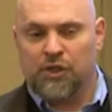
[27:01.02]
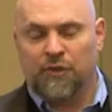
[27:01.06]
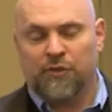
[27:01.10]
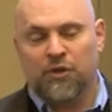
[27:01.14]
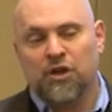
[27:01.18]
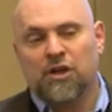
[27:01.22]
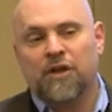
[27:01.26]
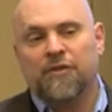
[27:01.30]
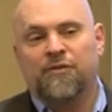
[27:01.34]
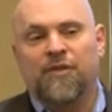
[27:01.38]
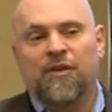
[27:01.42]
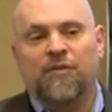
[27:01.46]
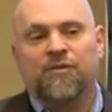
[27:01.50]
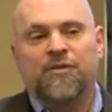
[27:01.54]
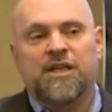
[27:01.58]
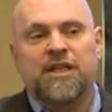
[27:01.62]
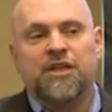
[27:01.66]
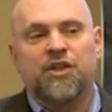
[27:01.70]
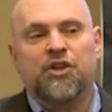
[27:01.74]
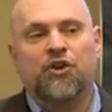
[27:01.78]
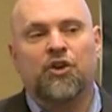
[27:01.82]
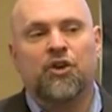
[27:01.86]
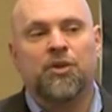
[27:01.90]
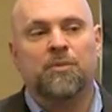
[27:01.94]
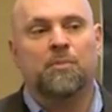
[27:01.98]
if you're a
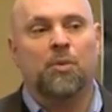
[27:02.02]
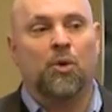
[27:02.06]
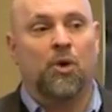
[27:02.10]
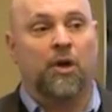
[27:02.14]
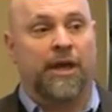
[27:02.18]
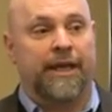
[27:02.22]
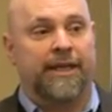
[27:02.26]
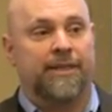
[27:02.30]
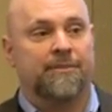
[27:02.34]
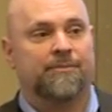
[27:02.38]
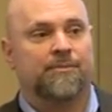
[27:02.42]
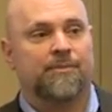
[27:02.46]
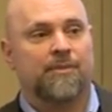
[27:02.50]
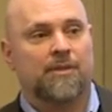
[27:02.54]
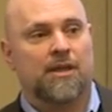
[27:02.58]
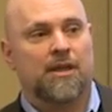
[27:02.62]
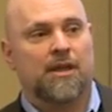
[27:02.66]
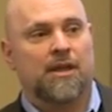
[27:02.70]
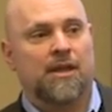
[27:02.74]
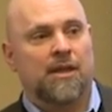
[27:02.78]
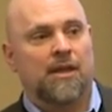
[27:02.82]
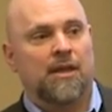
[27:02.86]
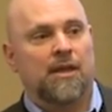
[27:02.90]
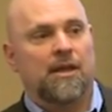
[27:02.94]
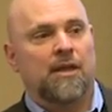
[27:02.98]
15-year-old boy
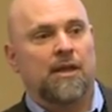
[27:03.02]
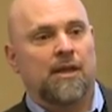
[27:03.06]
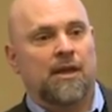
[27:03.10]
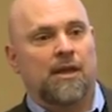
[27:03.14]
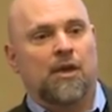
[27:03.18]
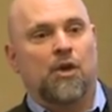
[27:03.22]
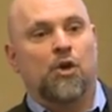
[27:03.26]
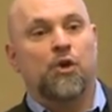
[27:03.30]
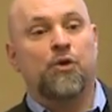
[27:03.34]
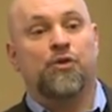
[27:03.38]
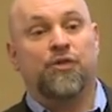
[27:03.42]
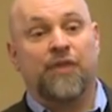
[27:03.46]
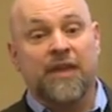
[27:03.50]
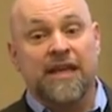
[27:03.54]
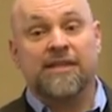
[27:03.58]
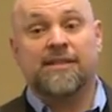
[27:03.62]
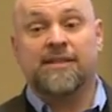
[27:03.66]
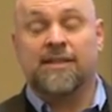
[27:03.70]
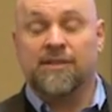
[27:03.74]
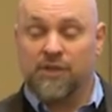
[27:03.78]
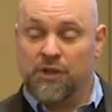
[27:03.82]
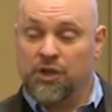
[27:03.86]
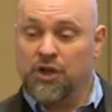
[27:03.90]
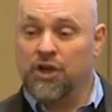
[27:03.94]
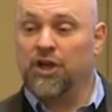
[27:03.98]
who thinks
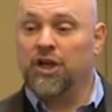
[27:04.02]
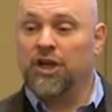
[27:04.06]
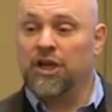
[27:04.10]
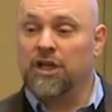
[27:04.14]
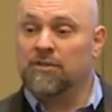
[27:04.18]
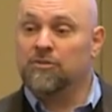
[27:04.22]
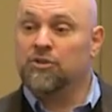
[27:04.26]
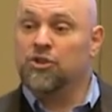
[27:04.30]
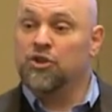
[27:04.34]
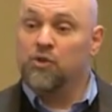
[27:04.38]
he's a girl,